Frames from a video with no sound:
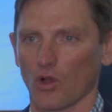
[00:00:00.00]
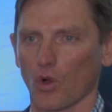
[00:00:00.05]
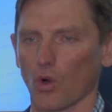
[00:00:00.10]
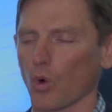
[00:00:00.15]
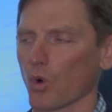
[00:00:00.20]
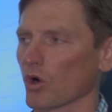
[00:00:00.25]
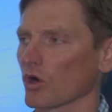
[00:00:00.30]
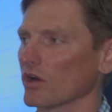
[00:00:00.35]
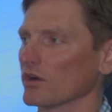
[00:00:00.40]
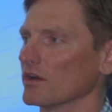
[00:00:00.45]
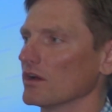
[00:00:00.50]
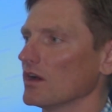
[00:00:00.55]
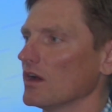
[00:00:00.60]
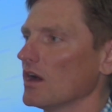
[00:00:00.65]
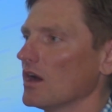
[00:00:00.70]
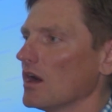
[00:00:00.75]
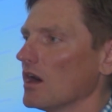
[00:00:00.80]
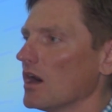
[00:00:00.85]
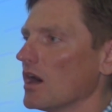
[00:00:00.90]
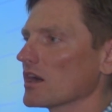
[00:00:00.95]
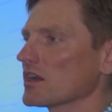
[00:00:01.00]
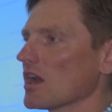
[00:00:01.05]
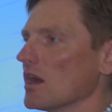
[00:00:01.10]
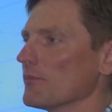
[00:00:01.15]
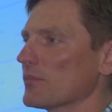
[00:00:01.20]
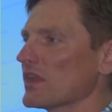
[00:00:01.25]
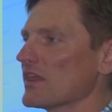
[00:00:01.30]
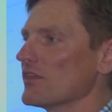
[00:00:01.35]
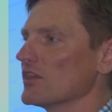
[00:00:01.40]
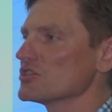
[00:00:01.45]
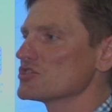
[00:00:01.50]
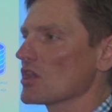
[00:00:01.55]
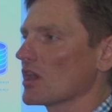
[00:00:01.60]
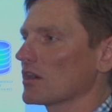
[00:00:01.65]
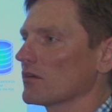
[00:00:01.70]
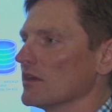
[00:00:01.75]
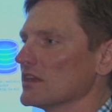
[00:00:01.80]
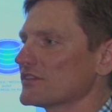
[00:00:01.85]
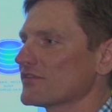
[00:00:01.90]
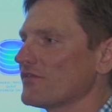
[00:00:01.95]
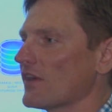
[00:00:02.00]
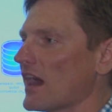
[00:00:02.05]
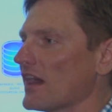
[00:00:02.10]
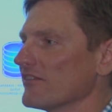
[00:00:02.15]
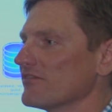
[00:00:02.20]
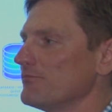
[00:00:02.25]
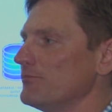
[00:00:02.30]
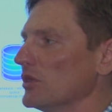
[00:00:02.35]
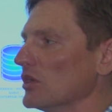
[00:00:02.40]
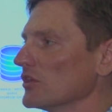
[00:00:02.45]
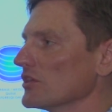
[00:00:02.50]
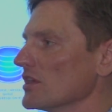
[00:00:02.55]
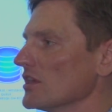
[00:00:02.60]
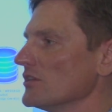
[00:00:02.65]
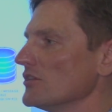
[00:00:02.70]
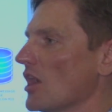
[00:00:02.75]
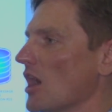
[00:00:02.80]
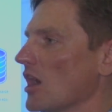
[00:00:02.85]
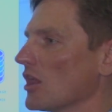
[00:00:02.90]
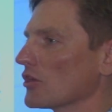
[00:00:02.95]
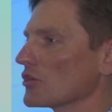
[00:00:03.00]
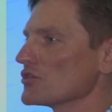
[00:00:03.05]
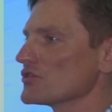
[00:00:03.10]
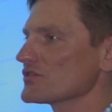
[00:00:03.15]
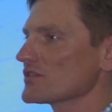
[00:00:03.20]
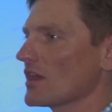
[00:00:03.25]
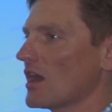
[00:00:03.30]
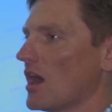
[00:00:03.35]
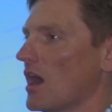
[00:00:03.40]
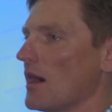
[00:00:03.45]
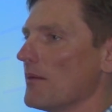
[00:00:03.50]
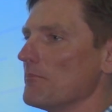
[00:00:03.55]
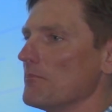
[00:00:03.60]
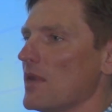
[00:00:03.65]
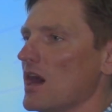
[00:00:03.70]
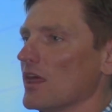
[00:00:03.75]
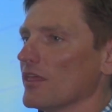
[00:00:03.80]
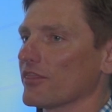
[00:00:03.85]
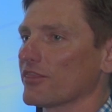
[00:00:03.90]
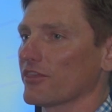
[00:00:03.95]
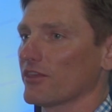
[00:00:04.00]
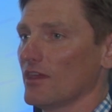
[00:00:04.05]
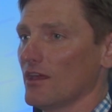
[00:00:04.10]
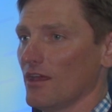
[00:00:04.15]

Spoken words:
Or a company that generates $5 billion a month